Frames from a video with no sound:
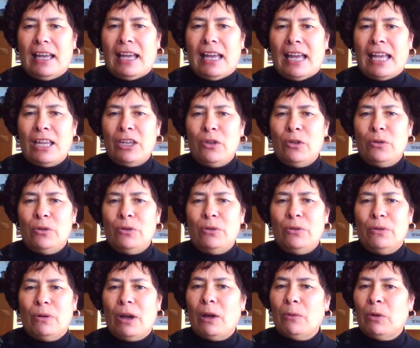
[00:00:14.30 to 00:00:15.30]

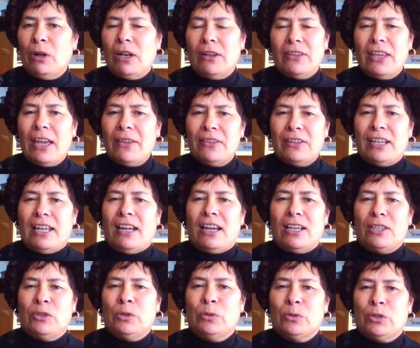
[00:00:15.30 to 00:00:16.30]
the other day
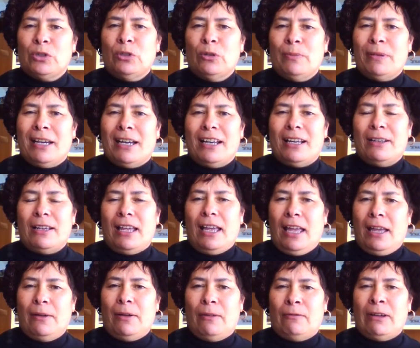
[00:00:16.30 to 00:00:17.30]
I talked to you about
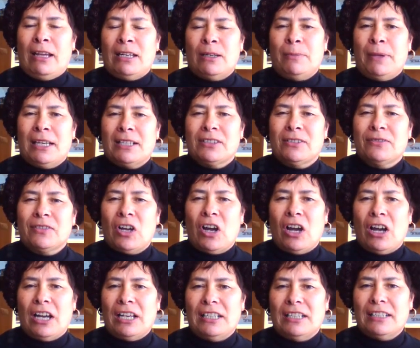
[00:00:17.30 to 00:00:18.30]
random acts of
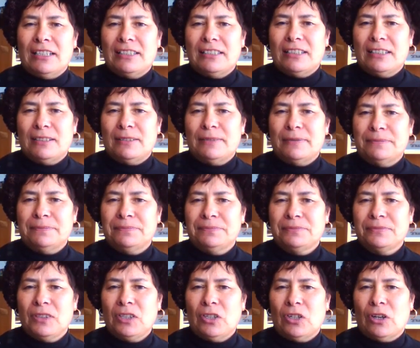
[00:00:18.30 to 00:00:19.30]
kindness and,
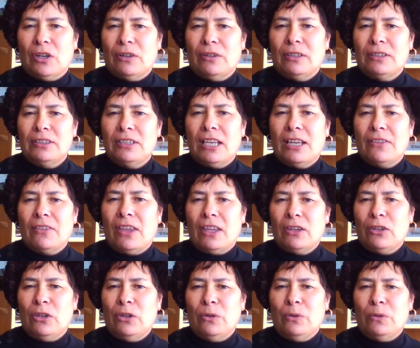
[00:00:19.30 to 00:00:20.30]
you know, and saying
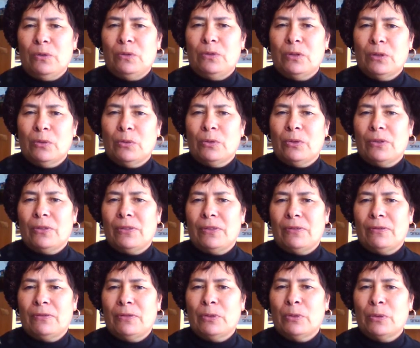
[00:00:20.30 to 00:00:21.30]
thank you to
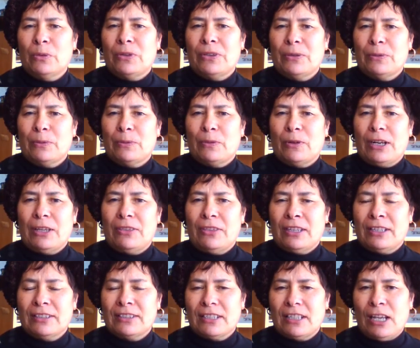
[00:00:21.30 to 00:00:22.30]
all for the great
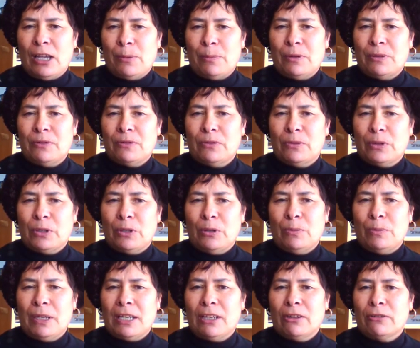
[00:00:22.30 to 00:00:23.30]
things that happened for you,
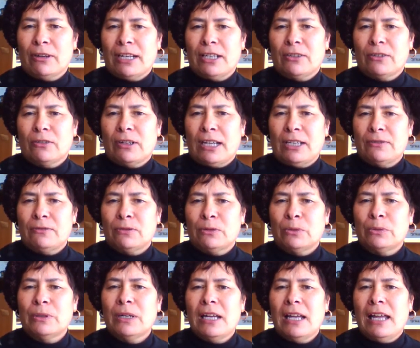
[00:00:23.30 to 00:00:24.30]
being
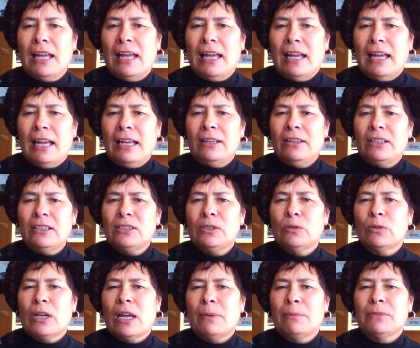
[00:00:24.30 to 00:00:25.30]
grateful. And this
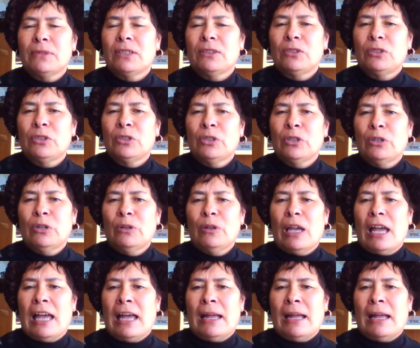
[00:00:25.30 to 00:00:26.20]
all comes into